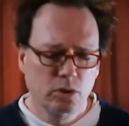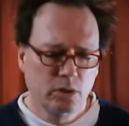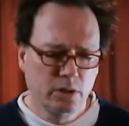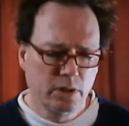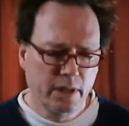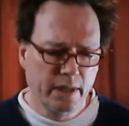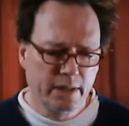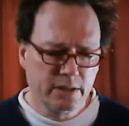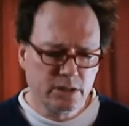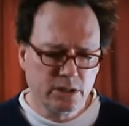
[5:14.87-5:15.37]

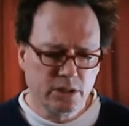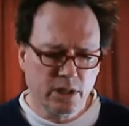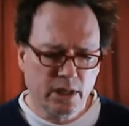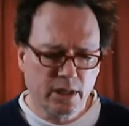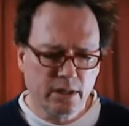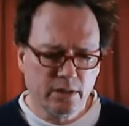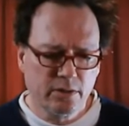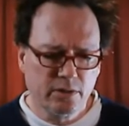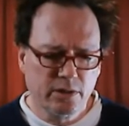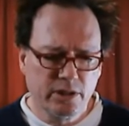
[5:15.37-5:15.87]
that
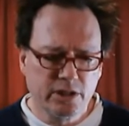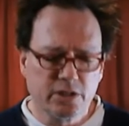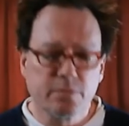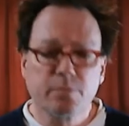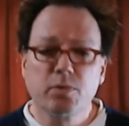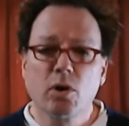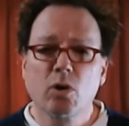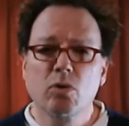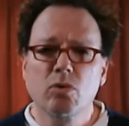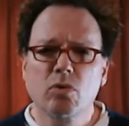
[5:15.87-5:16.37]
this
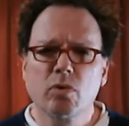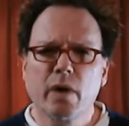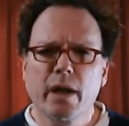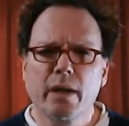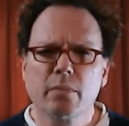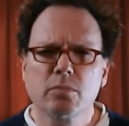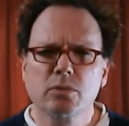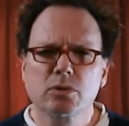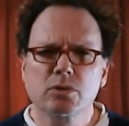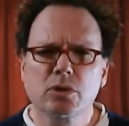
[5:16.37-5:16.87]

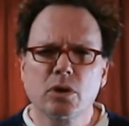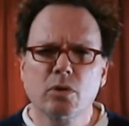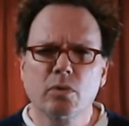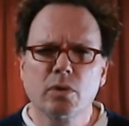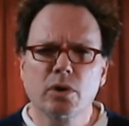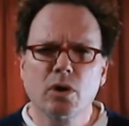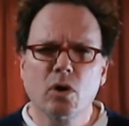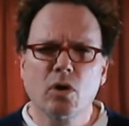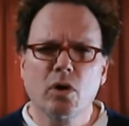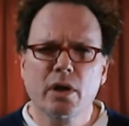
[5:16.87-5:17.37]
program was
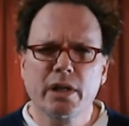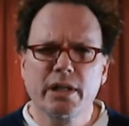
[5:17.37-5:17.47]
going on,